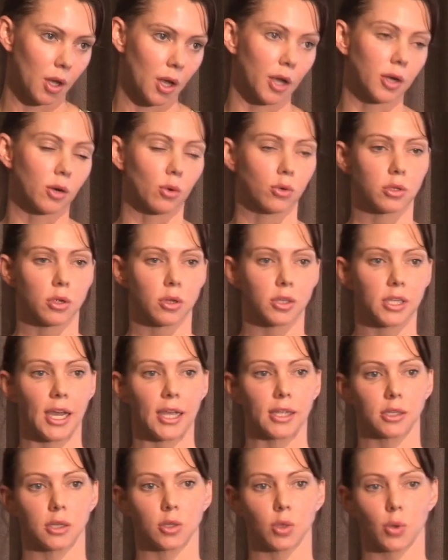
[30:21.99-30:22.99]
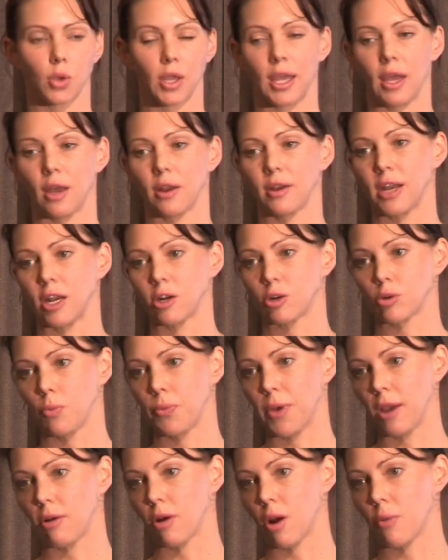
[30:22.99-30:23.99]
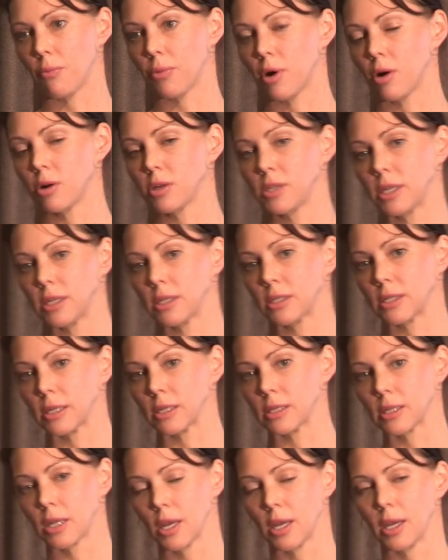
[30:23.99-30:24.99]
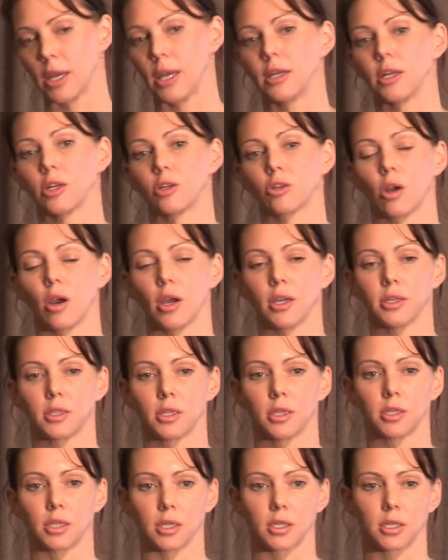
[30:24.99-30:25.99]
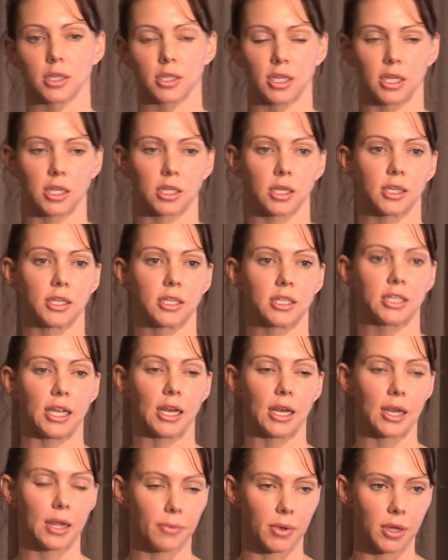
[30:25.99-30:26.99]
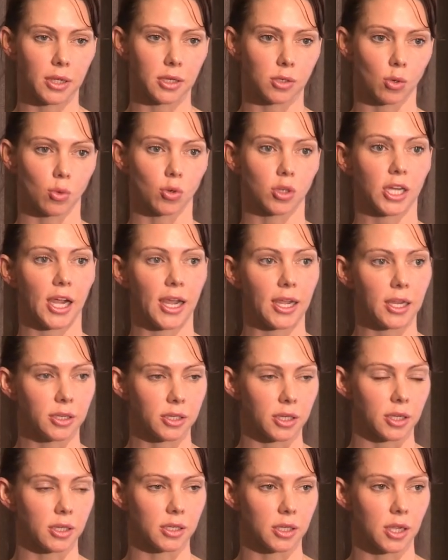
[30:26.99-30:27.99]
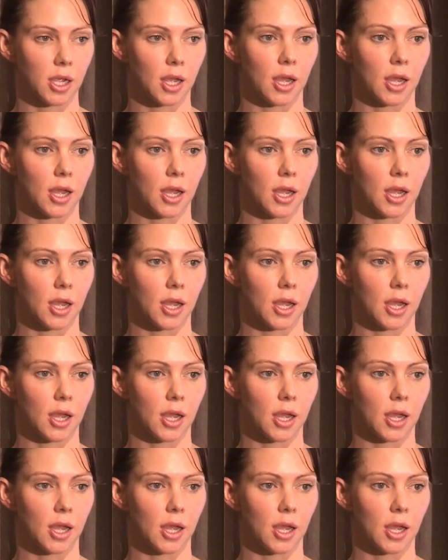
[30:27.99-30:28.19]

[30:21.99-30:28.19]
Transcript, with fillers: It also takes into account natural background processes, and it tries to just essentially set limits or changes